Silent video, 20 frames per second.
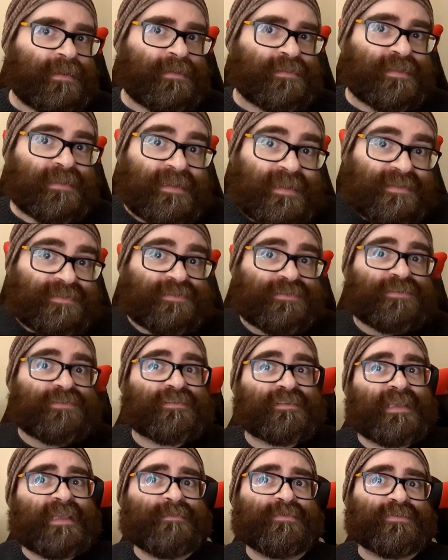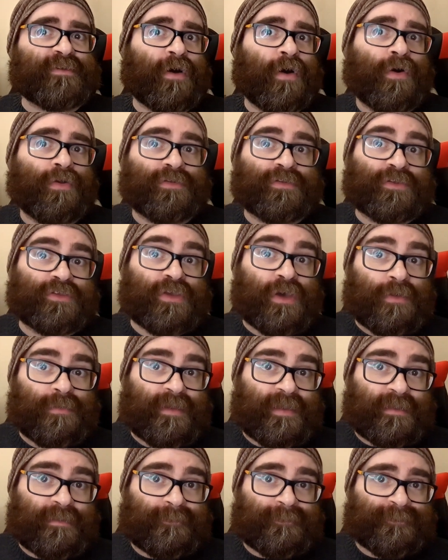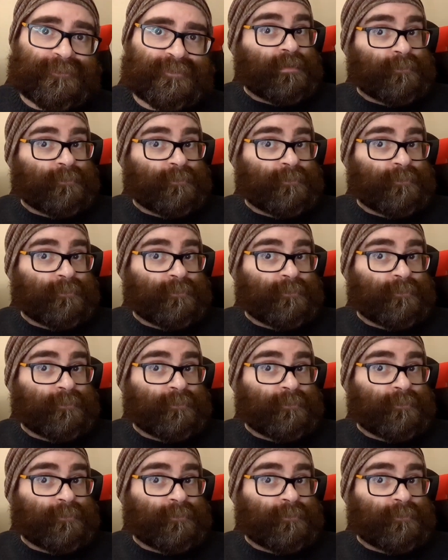The list just keeps on going.